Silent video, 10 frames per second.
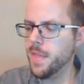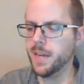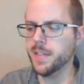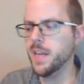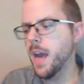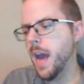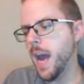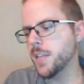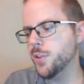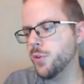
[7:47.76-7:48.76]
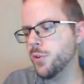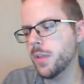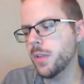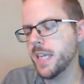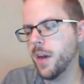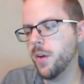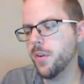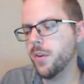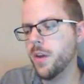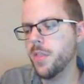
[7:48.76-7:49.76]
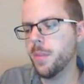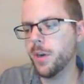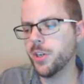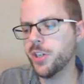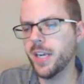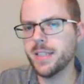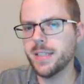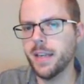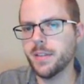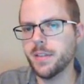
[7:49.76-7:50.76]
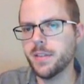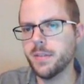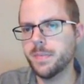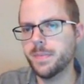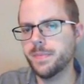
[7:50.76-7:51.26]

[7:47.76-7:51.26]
That is, as you cool it down, the pressure gets less.